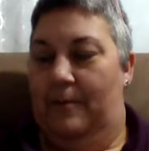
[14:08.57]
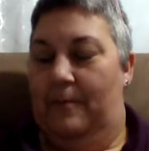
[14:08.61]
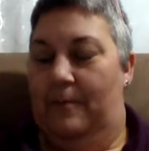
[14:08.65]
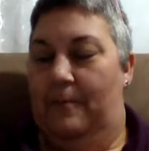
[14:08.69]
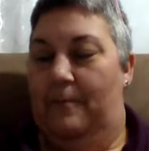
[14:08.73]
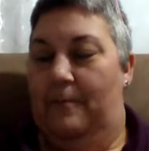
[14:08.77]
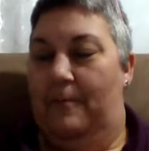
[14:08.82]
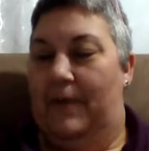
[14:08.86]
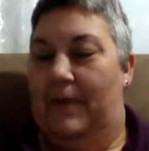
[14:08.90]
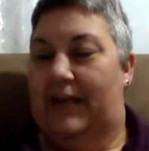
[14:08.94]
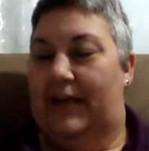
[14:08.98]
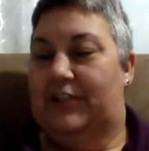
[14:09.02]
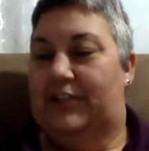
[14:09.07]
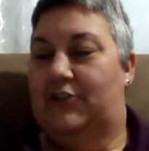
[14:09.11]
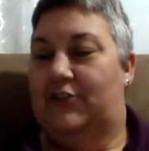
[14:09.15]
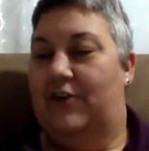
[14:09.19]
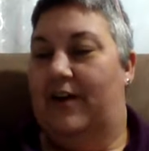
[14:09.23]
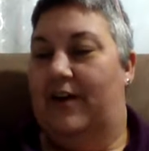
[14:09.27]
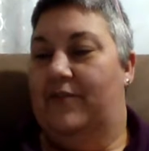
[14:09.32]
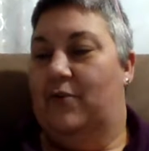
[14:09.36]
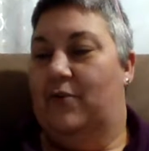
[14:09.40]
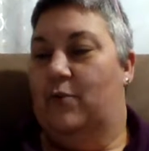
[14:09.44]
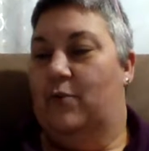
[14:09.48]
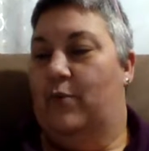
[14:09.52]
My
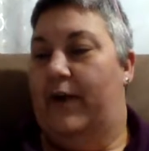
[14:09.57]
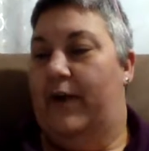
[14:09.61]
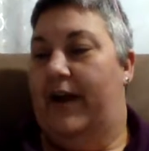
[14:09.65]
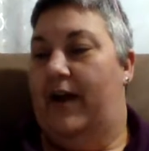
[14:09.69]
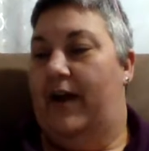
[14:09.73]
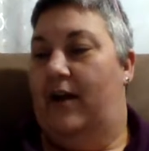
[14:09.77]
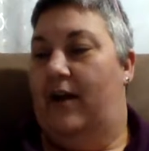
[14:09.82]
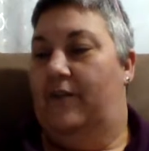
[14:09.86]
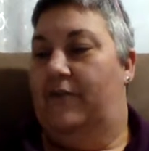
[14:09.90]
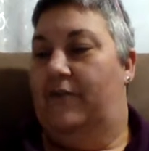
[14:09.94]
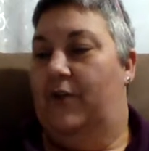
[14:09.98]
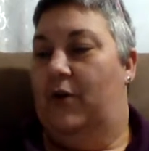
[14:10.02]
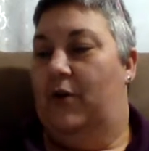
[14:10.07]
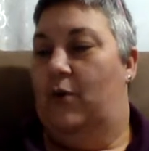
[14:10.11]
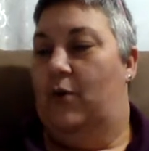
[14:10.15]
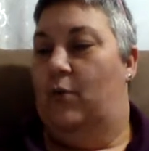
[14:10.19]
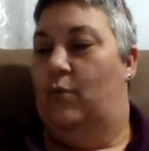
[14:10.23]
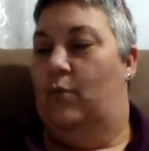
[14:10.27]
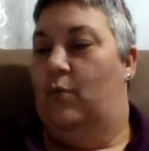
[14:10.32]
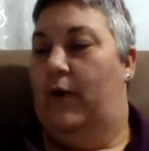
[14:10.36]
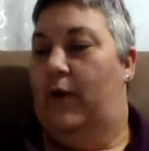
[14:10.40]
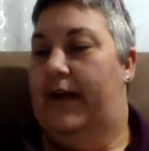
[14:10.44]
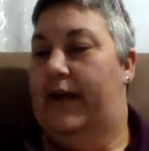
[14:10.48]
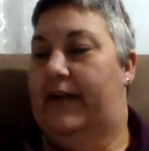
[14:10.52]
driver, Ralph,
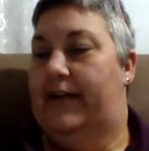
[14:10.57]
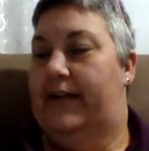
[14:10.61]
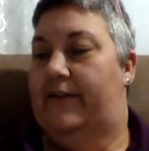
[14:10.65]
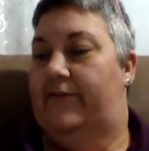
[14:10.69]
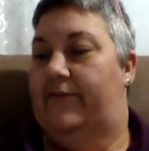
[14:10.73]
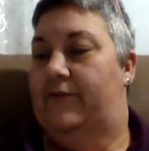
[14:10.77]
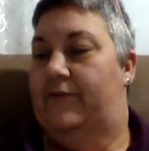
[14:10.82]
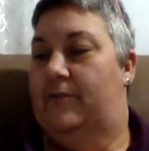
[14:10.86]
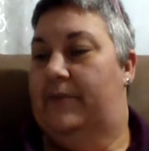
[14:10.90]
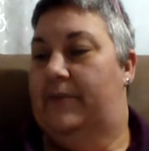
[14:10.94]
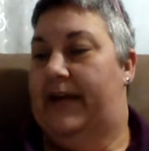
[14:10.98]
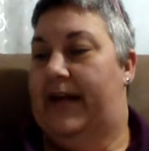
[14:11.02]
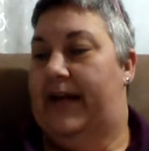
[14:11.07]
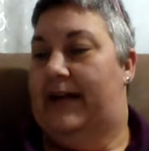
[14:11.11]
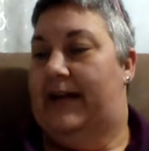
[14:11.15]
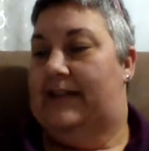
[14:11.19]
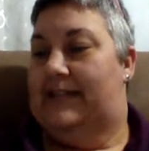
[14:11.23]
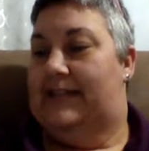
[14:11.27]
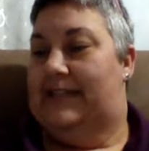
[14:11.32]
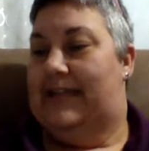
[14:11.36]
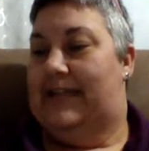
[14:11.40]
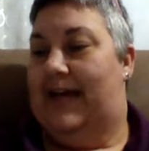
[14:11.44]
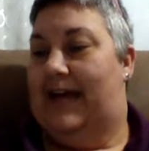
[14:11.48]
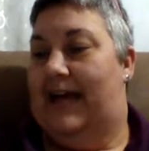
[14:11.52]
who waited for me
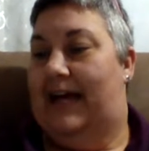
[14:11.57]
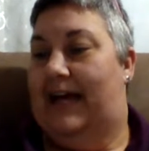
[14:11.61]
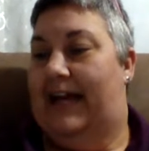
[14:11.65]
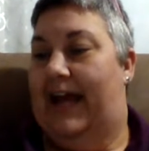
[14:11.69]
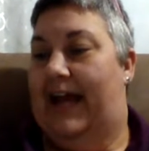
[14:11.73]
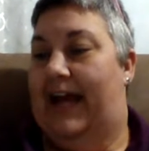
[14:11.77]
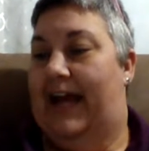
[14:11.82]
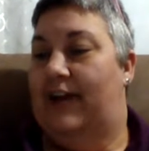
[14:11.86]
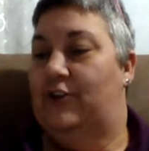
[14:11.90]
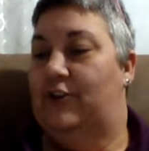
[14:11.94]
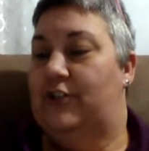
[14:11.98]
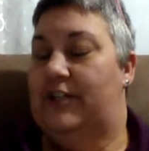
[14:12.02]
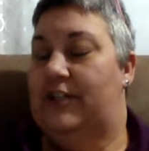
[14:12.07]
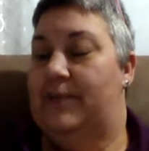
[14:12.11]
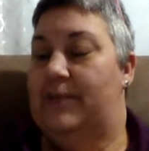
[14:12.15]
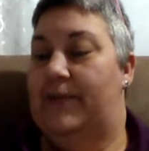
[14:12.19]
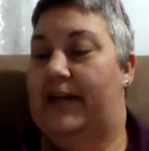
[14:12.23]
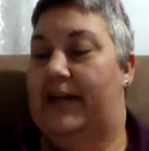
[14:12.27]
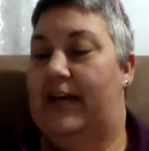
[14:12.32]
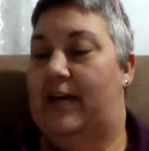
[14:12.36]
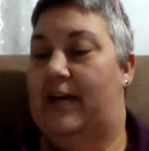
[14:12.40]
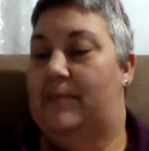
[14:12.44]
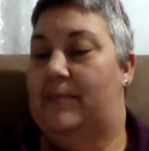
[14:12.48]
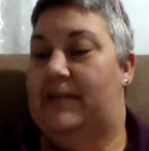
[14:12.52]
outside, actually
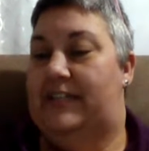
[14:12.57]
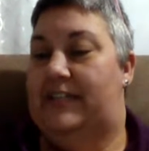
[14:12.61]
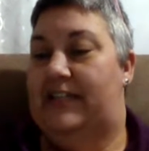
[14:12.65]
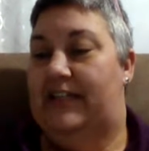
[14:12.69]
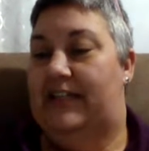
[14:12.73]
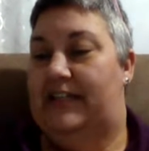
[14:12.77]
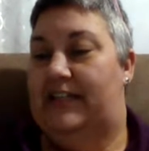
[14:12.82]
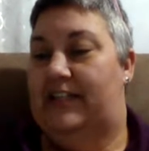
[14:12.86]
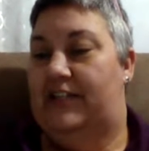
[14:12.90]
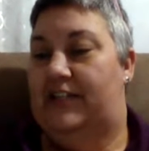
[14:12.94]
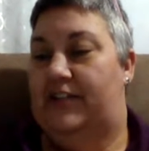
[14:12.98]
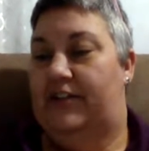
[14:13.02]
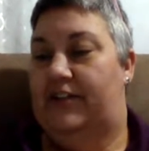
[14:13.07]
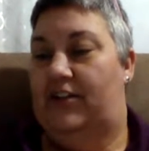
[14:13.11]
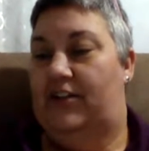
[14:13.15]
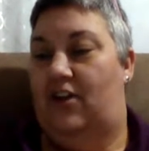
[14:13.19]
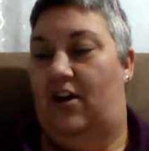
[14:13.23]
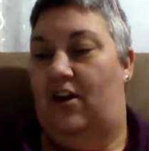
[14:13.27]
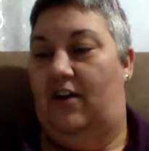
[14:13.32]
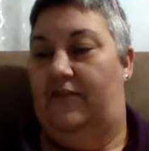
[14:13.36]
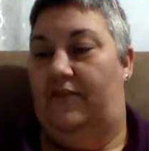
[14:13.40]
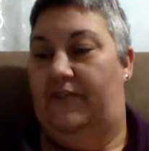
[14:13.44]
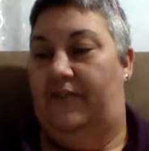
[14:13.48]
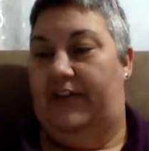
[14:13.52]
became addicted to the
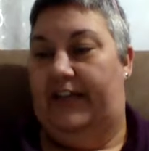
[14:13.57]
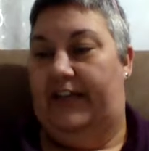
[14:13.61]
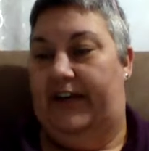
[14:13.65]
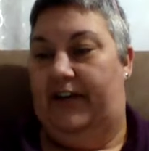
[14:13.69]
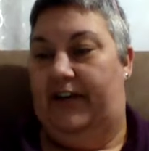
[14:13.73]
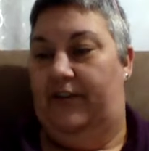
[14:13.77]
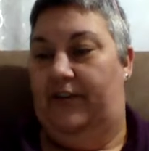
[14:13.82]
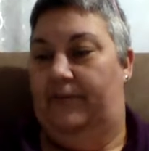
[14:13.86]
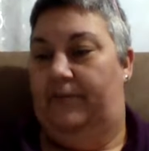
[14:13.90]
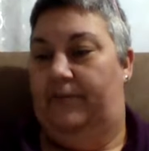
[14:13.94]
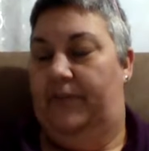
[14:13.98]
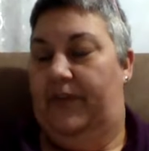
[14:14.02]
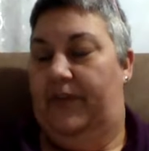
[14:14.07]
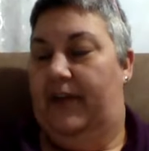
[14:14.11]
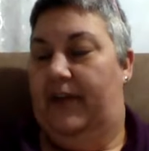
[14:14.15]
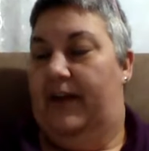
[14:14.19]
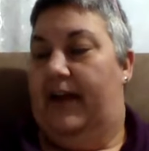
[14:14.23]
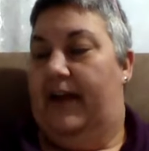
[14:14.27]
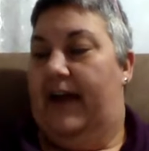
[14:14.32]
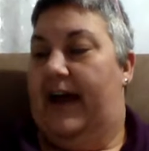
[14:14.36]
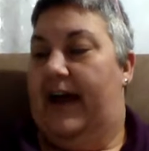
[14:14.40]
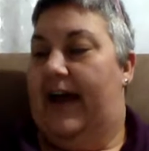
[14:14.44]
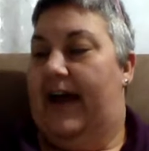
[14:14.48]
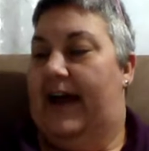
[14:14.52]
coffee there.
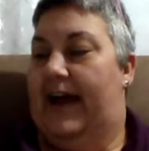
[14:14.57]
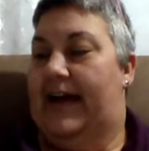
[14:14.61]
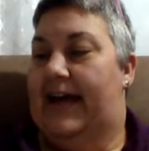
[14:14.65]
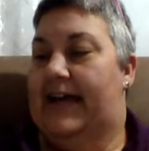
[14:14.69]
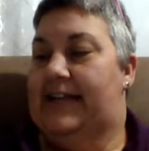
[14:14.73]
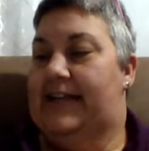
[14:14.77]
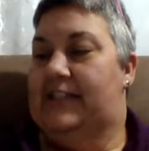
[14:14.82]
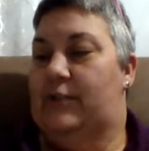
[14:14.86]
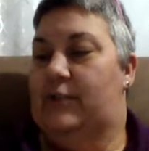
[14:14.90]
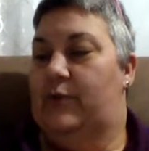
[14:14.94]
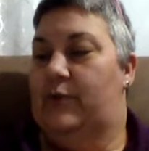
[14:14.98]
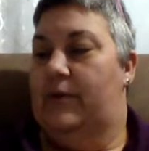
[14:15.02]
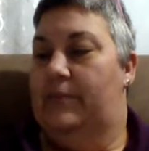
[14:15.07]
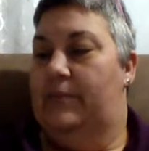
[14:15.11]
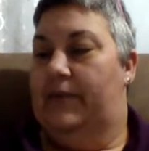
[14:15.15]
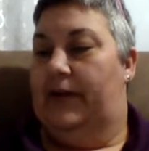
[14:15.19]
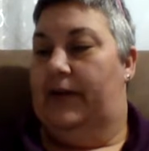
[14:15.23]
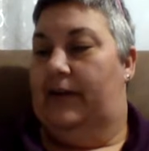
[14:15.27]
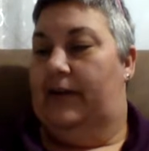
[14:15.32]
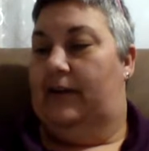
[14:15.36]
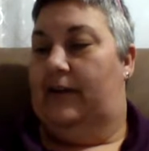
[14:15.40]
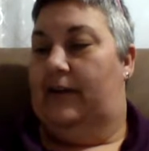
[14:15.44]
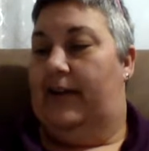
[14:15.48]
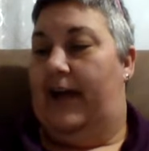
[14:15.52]
I had to
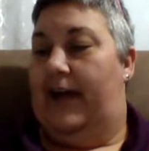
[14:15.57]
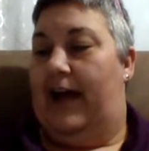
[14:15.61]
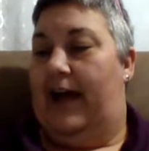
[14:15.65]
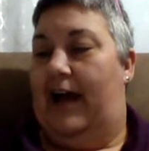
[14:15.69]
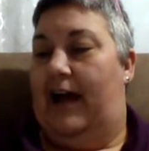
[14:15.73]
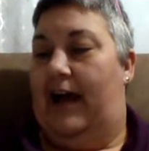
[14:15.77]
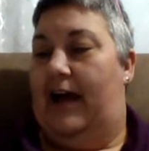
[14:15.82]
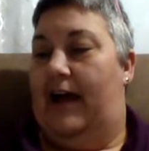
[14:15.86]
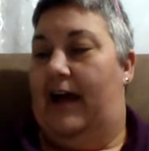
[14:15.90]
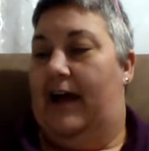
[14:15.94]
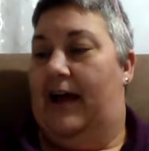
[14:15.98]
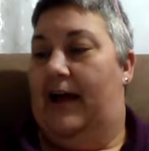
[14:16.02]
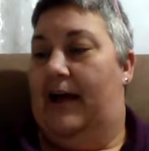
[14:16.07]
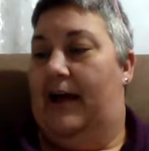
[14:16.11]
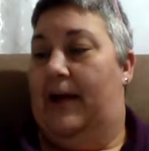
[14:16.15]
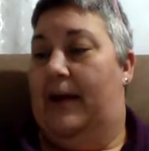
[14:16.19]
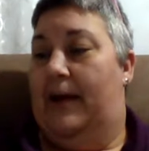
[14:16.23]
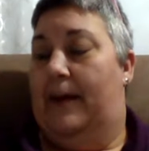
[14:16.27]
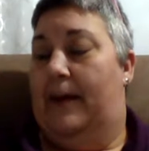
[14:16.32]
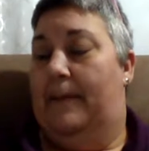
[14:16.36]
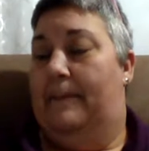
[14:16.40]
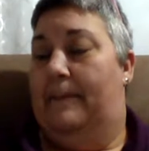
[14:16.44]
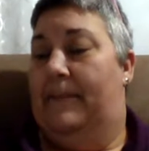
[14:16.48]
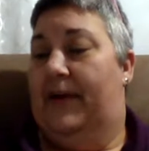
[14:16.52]
admit,
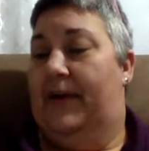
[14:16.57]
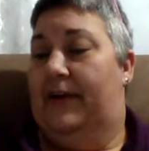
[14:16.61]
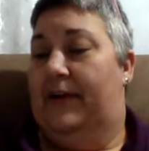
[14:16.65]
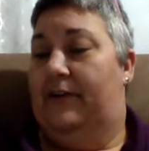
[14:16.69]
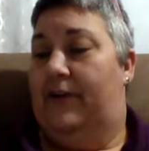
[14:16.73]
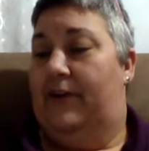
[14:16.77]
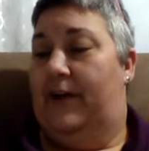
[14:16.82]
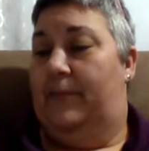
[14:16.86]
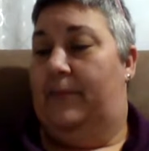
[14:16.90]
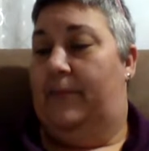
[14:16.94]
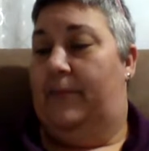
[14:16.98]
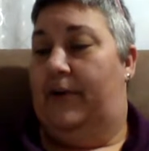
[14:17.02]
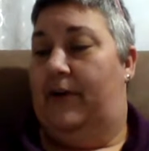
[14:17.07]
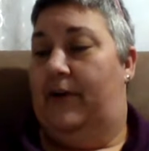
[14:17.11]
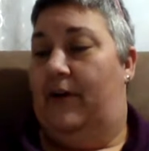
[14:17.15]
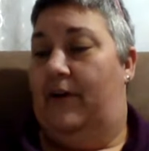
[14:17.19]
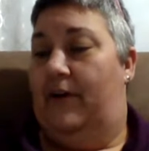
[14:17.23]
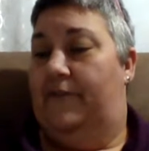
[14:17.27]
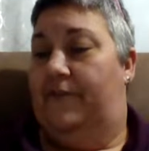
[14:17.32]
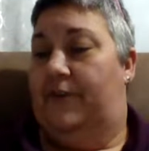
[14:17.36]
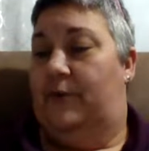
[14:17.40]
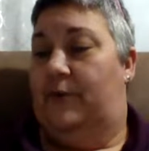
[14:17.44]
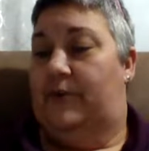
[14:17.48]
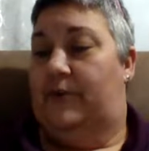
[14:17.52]
a better cup of
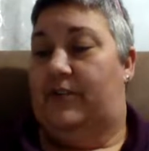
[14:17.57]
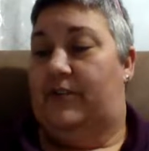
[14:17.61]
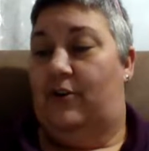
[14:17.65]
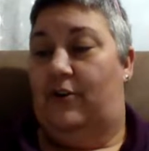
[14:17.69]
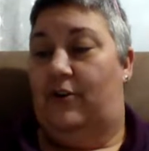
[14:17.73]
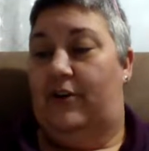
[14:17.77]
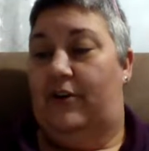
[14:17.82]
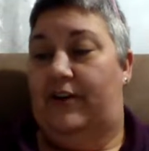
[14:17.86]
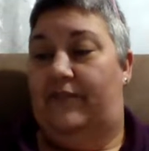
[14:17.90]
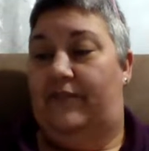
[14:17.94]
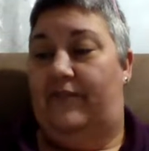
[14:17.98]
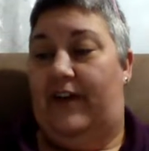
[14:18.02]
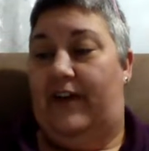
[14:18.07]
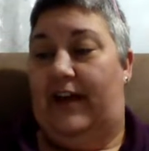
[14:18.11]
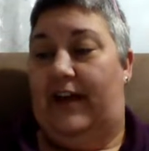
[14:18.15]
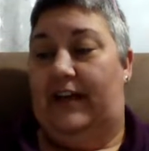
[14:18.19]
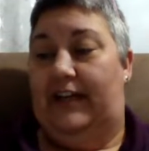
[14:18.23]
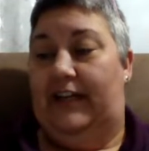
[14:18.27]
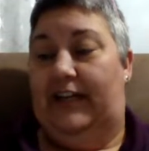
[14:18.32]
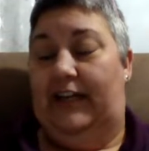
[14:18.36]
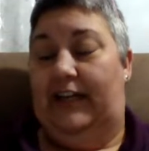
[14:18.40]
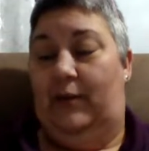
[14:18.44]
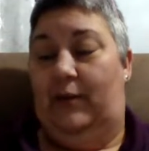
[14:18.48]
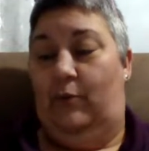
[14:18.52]
coffee was hard to find
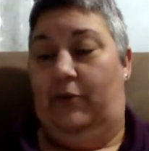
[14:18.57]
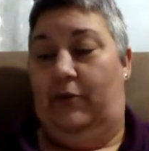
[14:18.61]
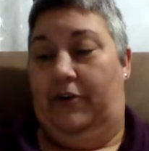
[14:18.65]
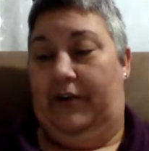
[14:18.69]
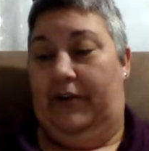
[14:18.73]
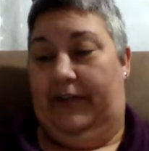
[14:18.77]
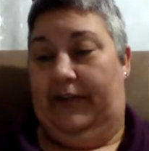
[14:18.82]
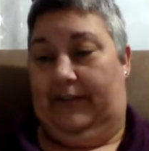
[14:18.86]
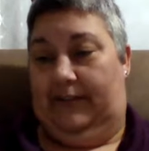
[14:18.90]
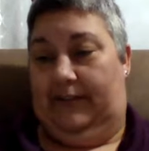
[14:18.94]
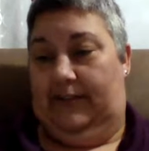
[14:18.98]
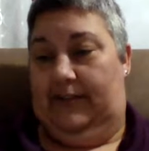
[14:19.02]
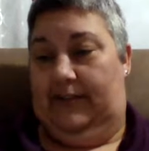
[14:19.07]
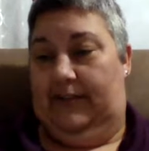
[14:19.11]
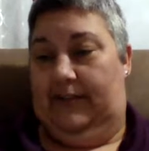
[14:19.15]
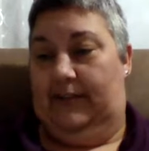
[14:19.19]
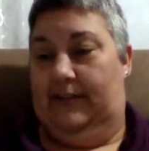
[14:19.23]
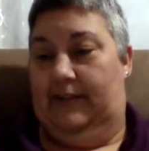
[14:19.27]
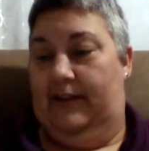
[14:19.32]
anywhere else.